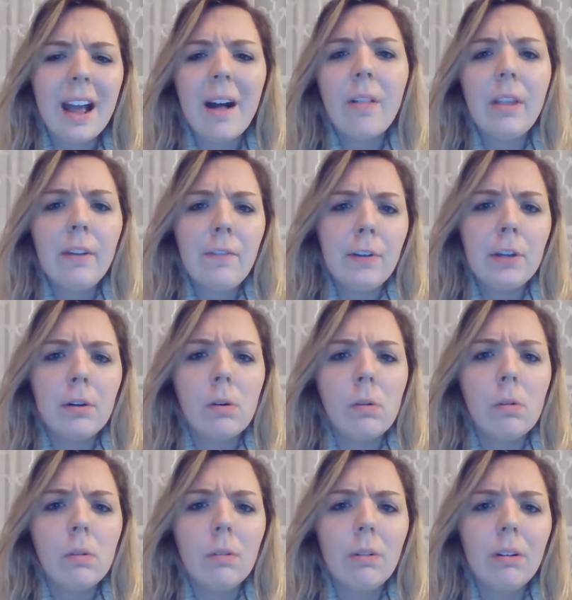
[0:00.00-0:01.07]
how they
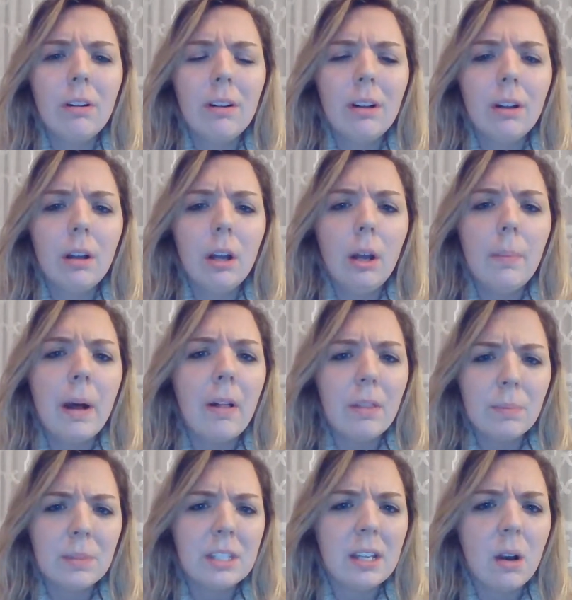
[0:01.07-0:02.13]
feel about
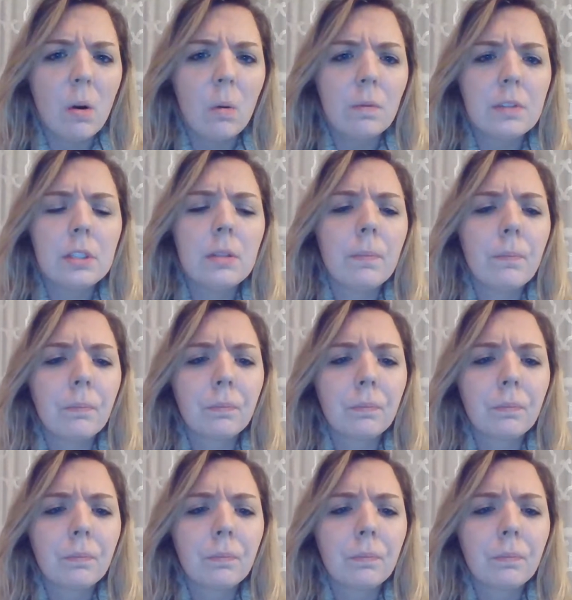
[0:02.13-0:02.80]
themselves.